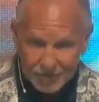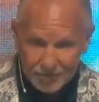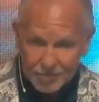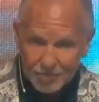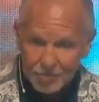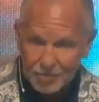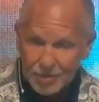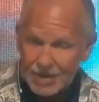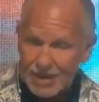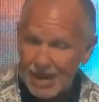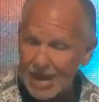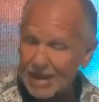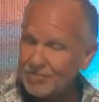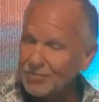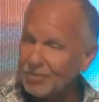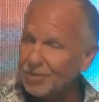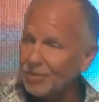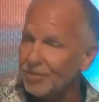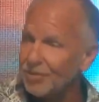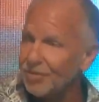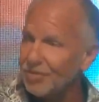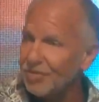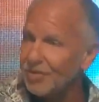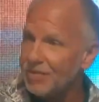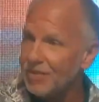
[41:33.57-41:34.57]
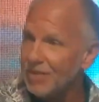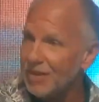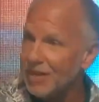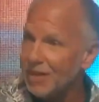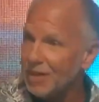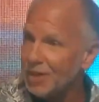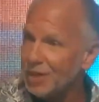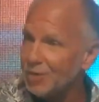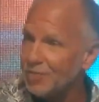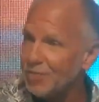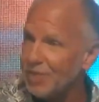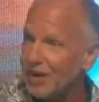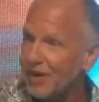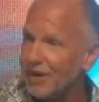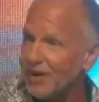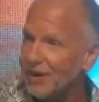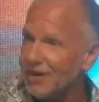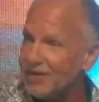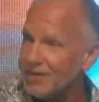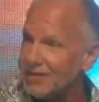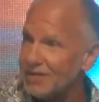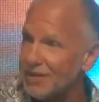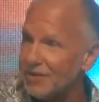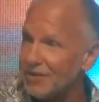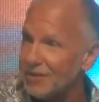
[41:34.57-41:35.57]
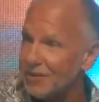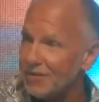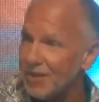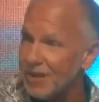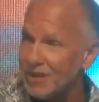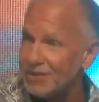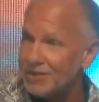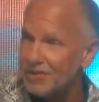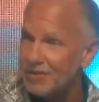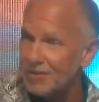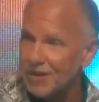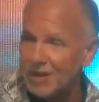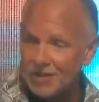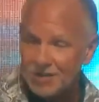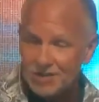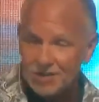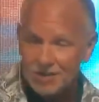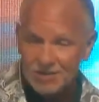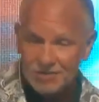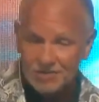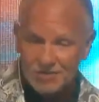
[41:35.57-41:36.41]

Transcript: But after the experience of the resurrection,